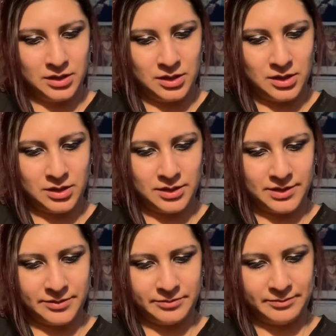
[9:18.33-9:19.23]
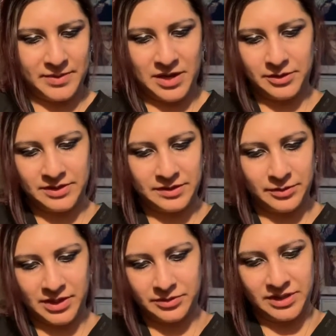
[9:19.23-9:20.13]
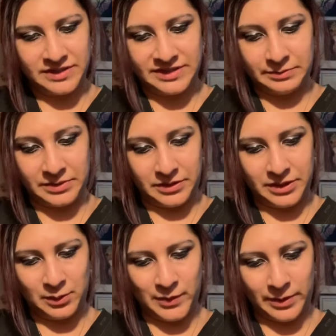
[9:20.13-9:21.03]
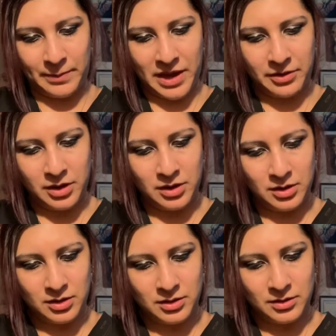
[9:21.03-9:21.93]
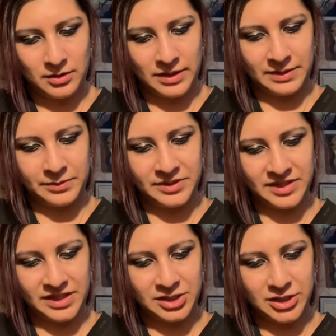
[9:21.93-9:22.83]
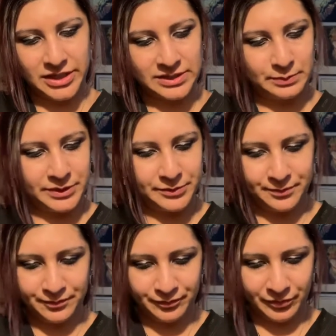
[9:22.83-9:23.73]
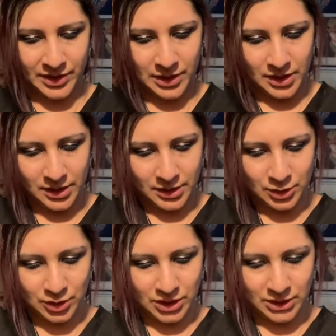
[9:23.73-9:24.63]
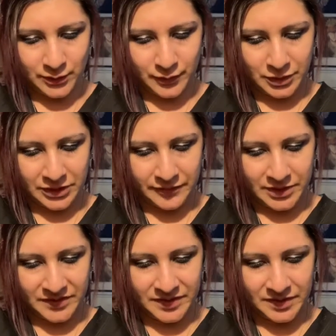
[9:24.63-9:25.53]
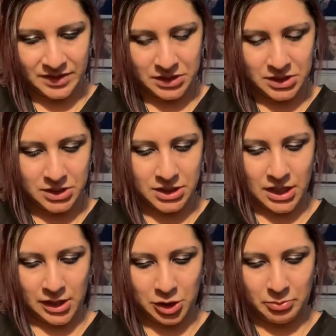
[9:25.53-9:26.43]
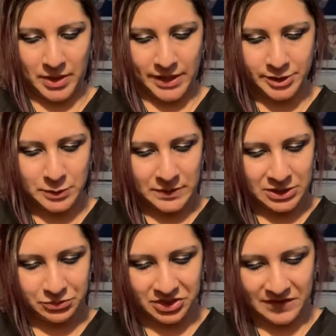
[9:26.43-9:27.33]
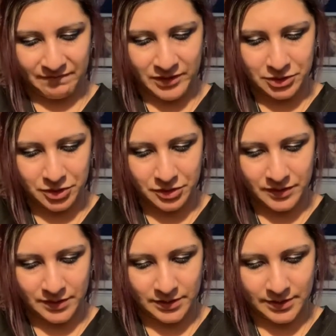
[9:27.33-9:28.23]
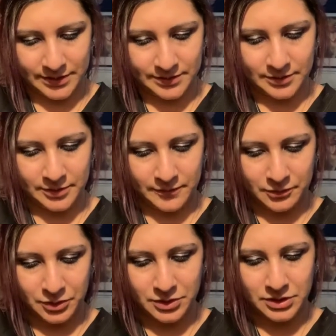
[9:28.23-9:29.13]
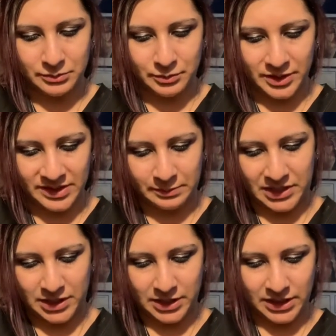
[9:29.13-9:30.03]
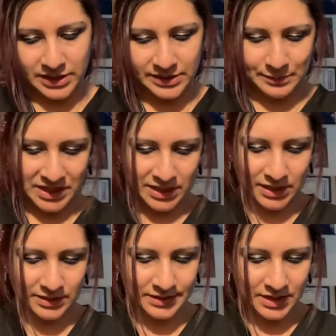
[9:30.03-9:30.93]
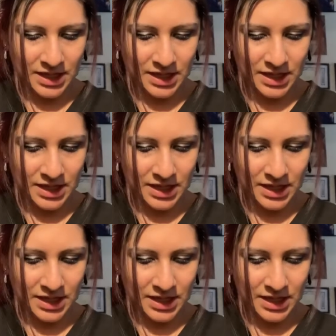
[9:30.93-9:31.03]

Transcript: balance, grounding, stability, willpower, leopard skin jasper, change, forgiveness, insecurity, anger management, green adventure, success, good fortune, prosperity, independence,